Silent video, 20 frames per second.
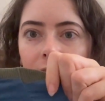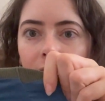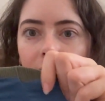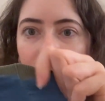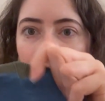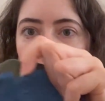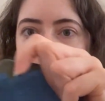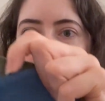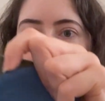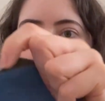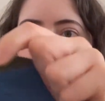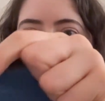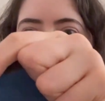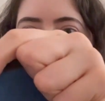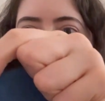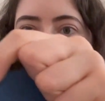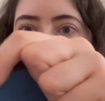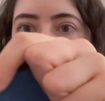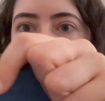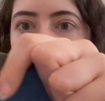it's
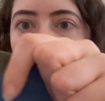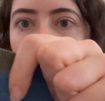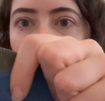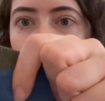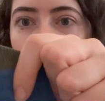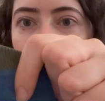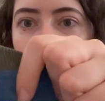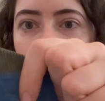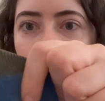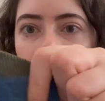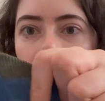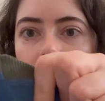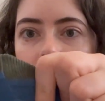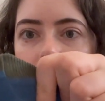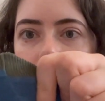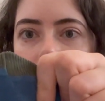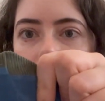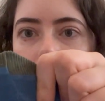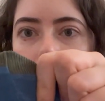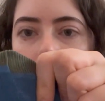not. This
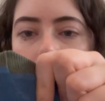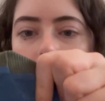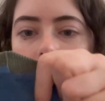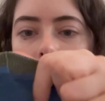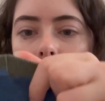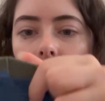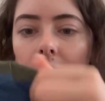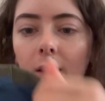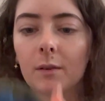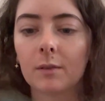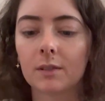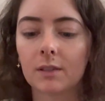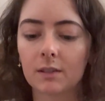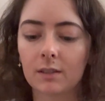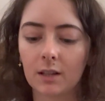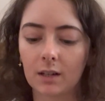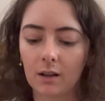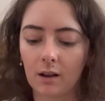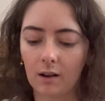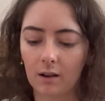one's probably the closest
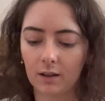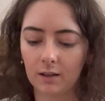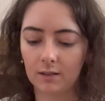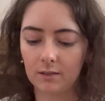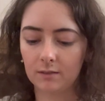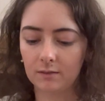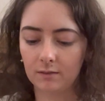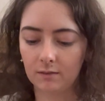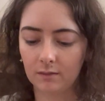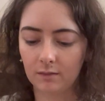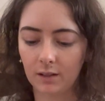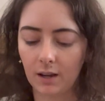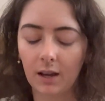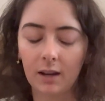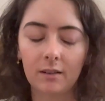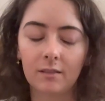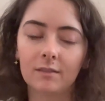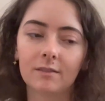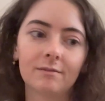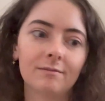I got. I
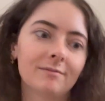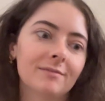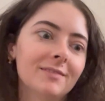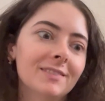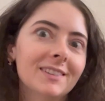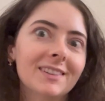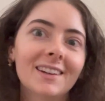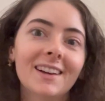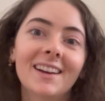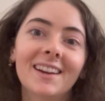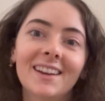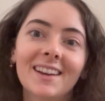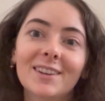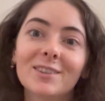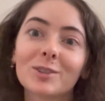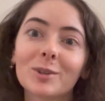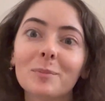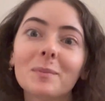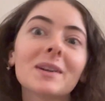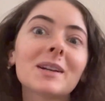don't know.
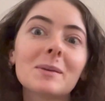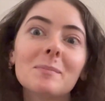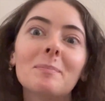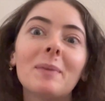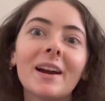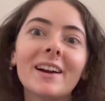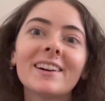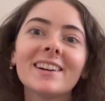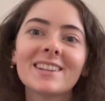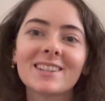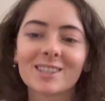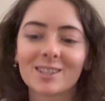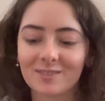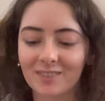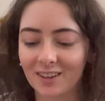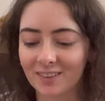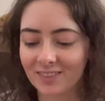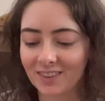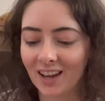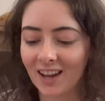So I'm like embarrassed
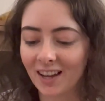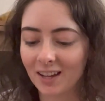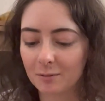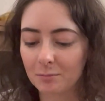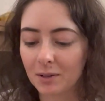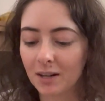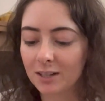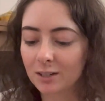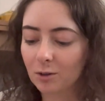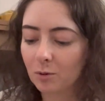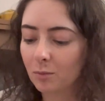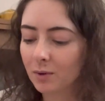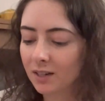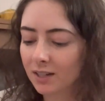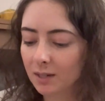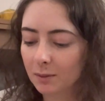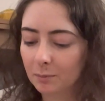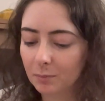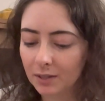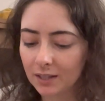about that, but I don't want to
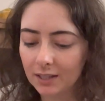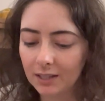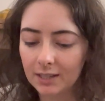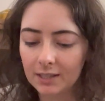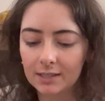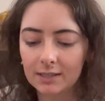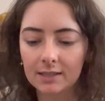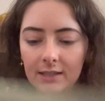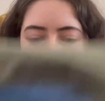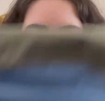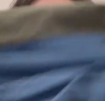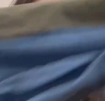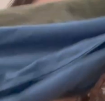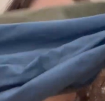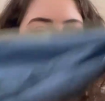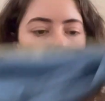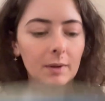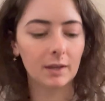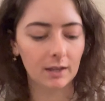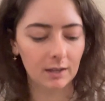completely seam
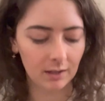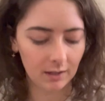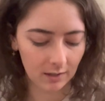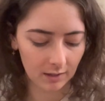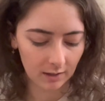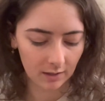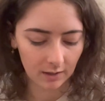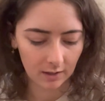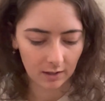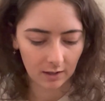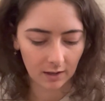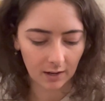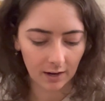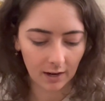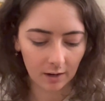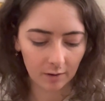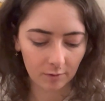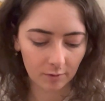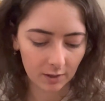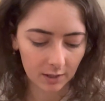rip it
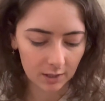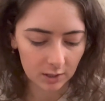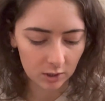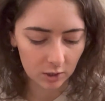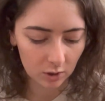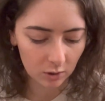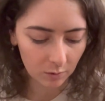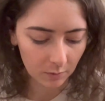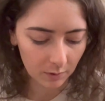and redo